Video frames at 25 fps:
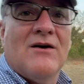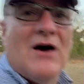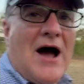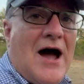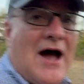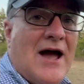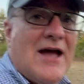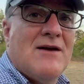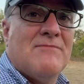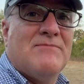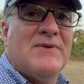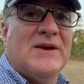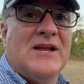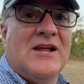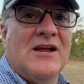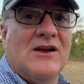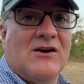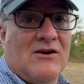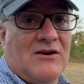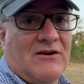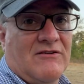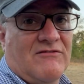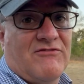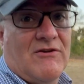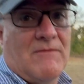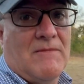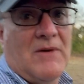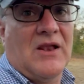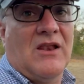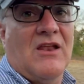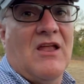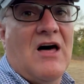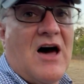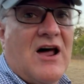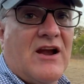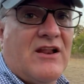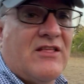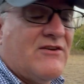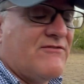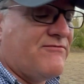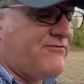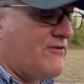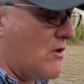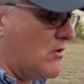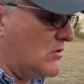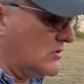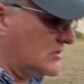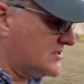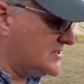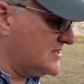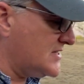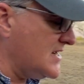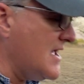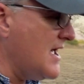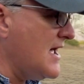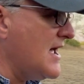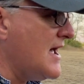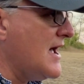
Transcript: I have been hearing from a lot of the folks